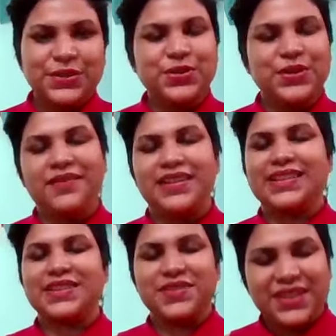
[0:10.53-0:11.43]
you have an
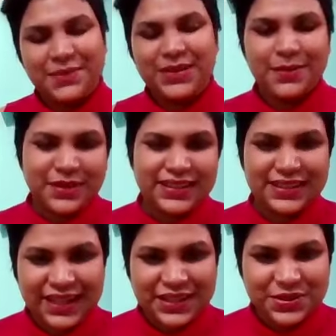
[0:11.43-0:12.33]
extremely busy
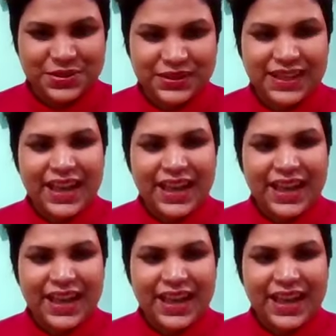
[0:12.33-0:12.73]
schedule,